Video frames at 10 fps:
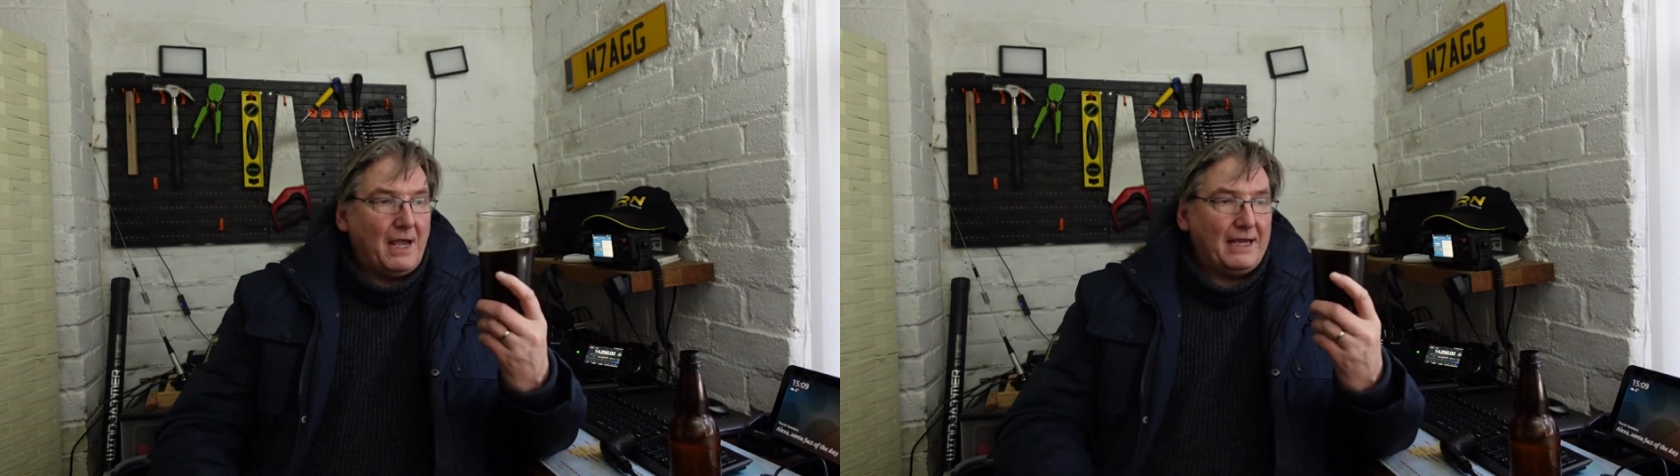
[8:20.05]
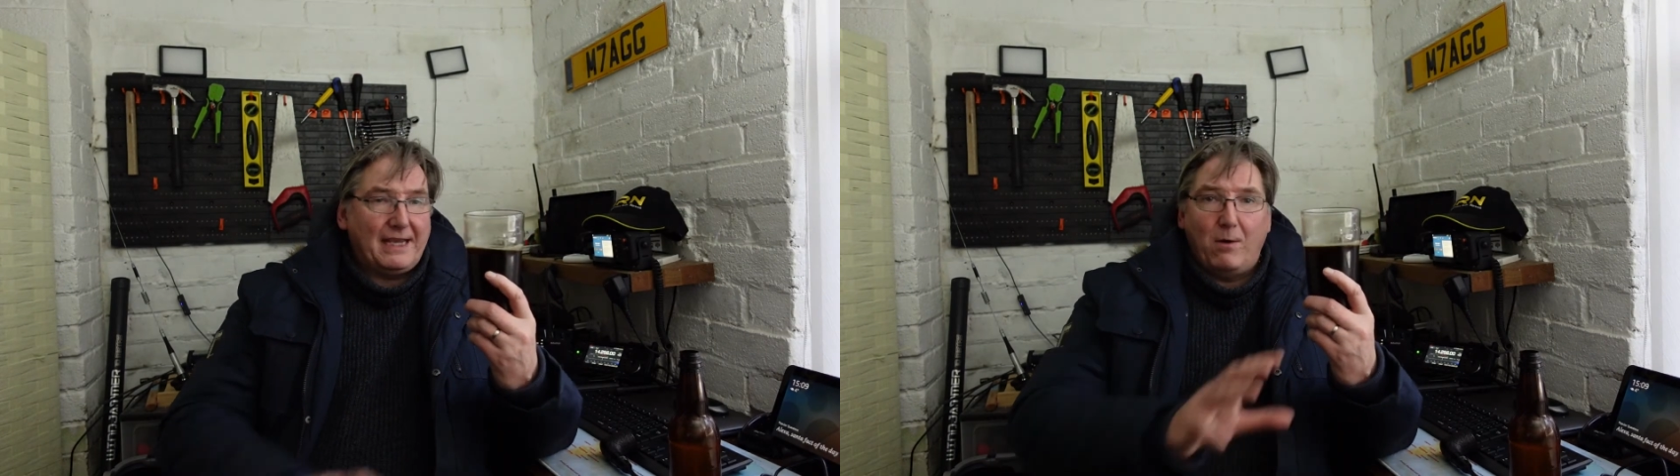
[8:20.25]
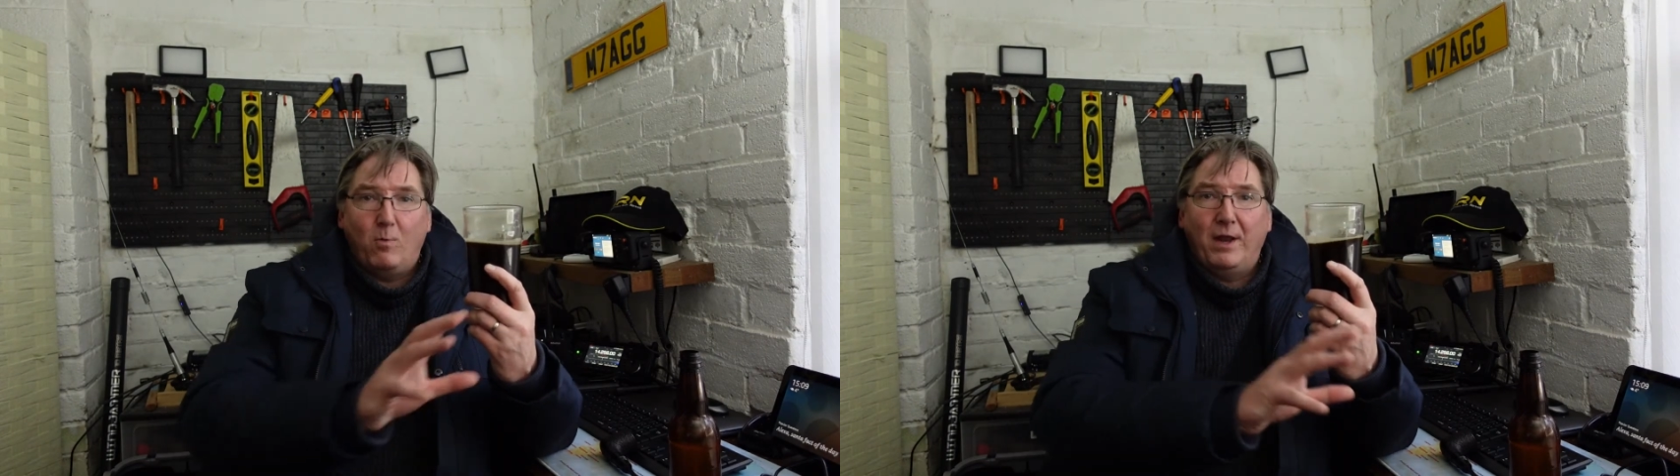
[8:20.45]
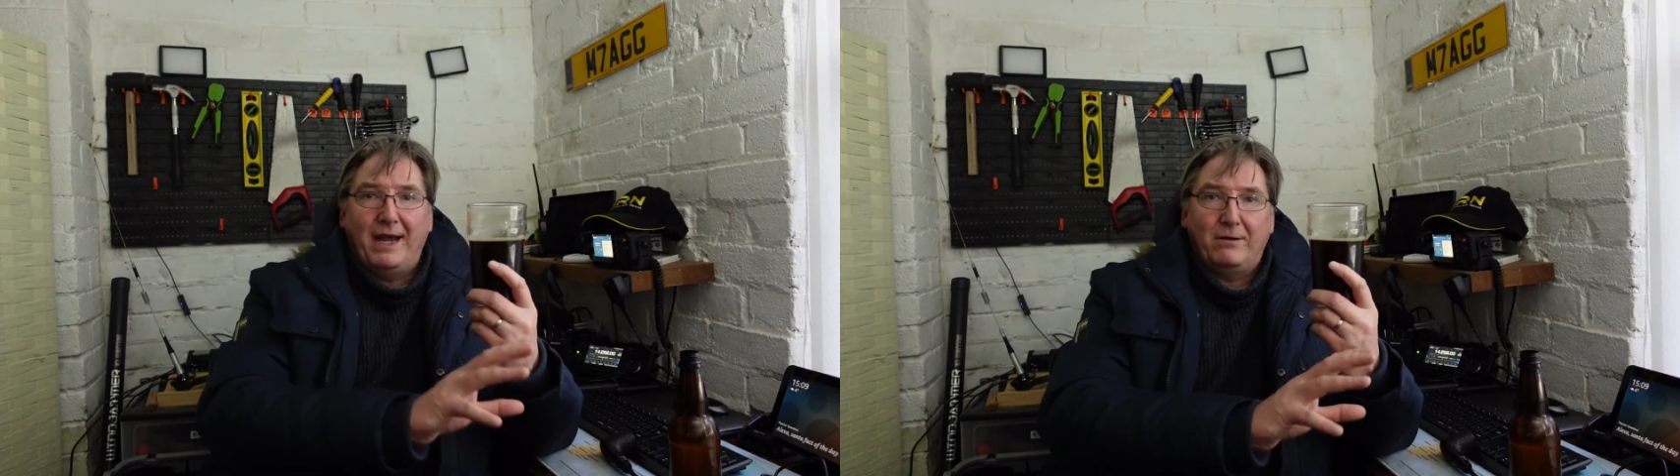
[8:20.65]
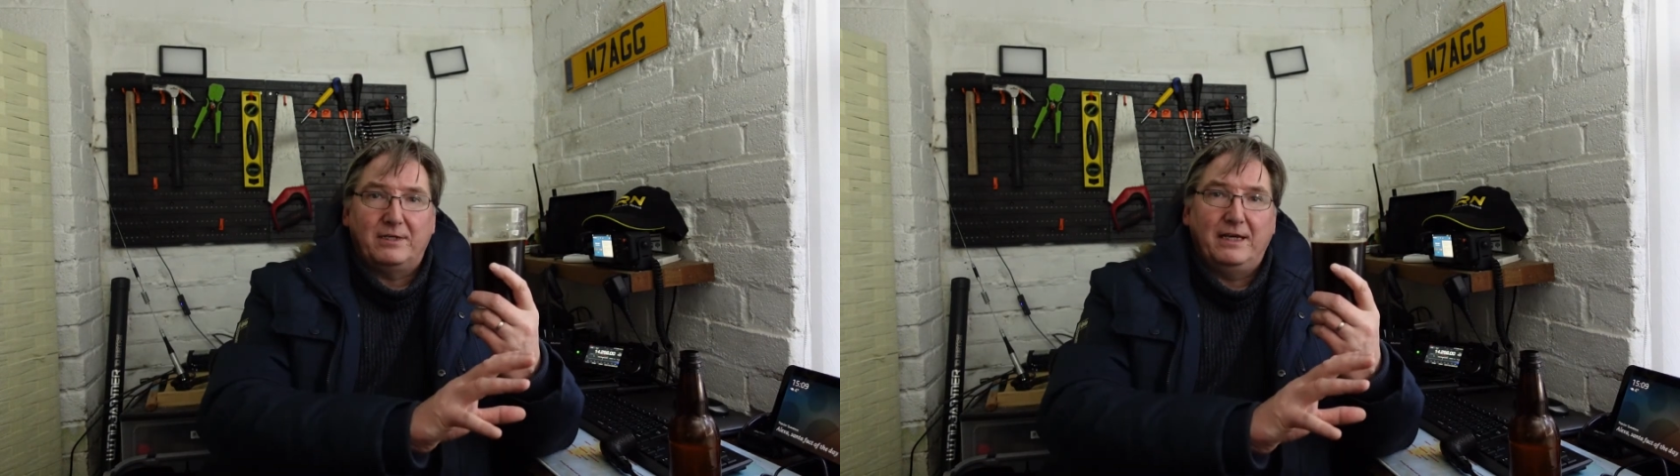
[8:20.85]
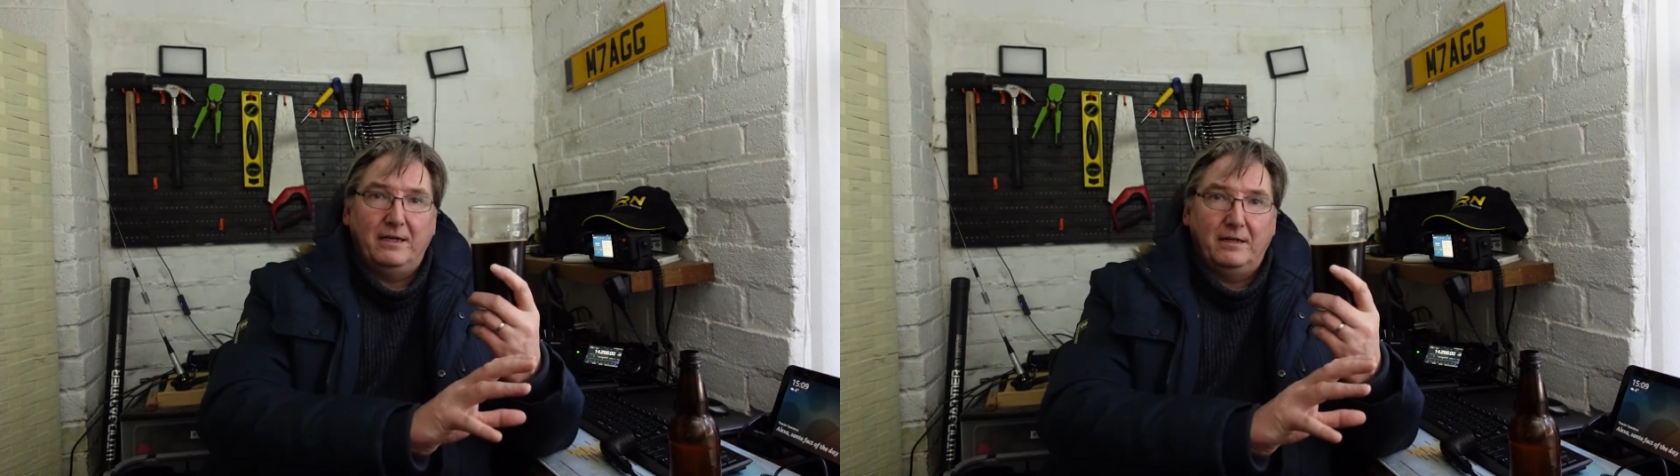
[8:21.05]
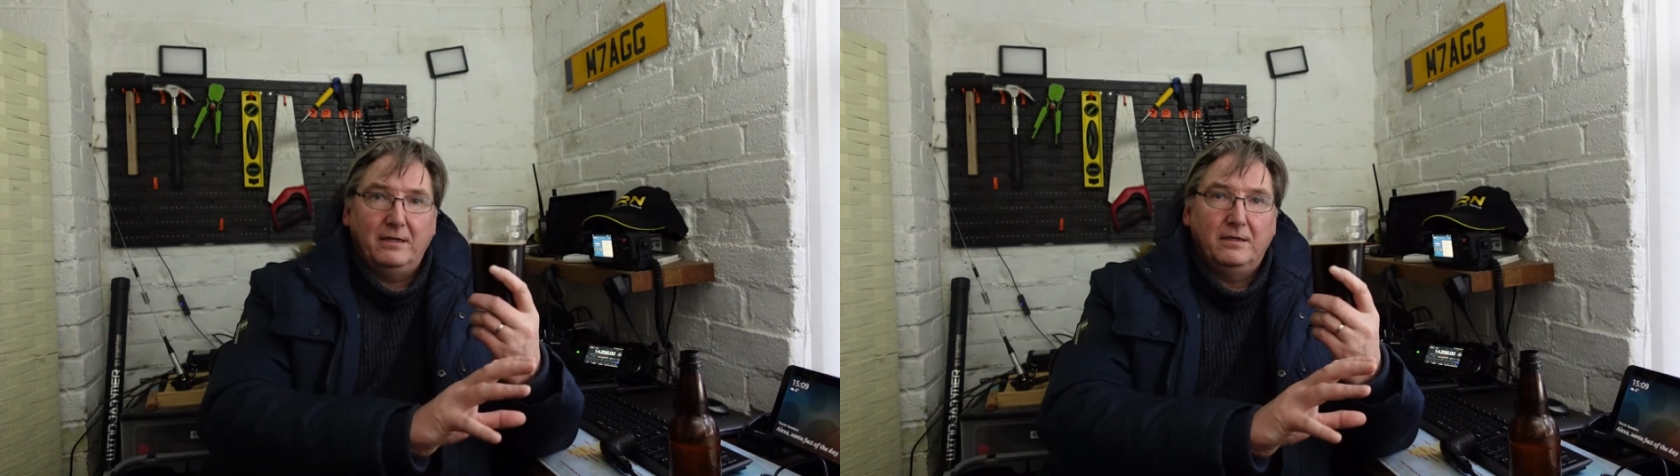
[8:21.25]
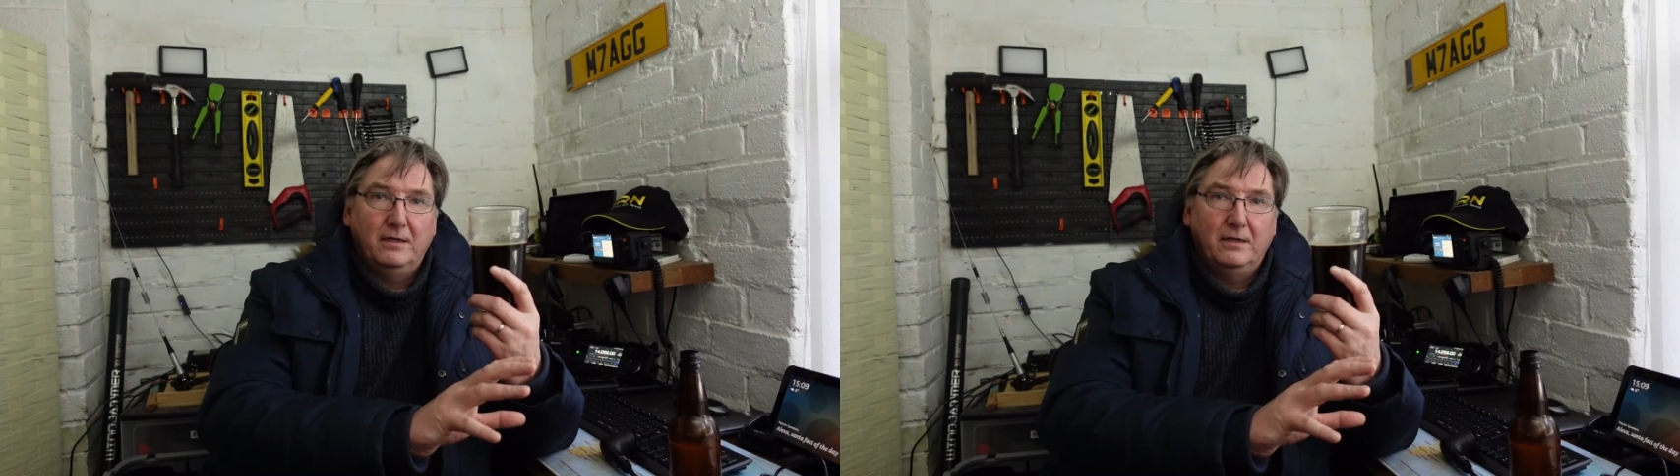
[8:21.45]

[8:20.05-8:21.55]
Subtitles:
I kept one out here.